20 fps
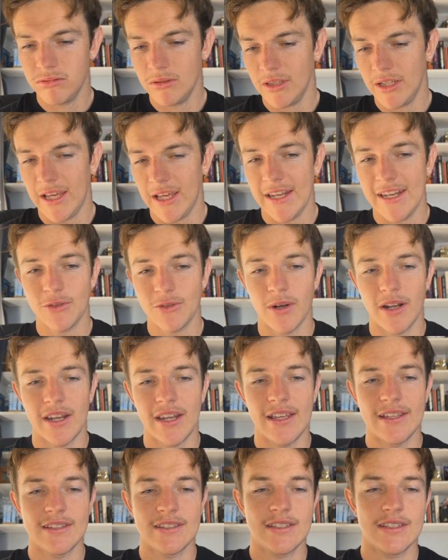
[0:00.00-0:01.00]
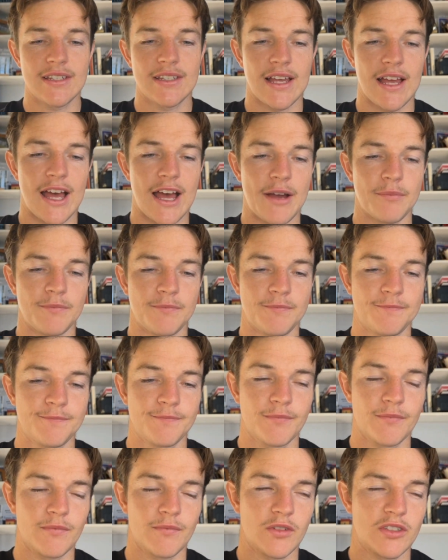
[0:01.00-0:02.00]
it is what it is. We'll
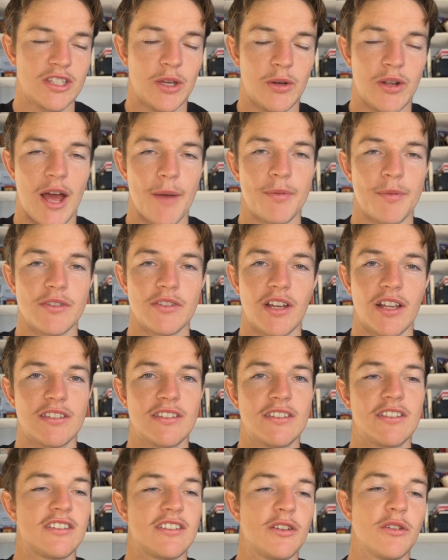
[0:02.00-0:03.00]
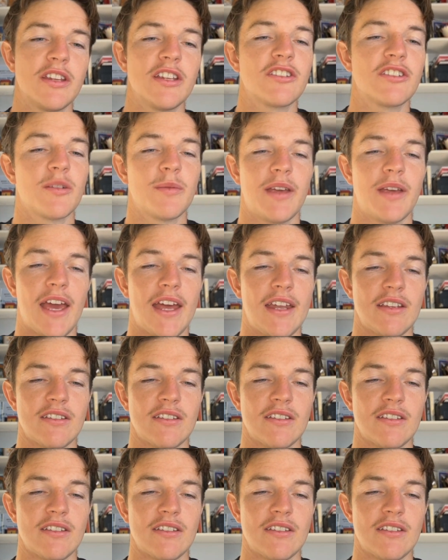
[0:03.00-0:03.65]
see what happens. I still think it's going to be a handy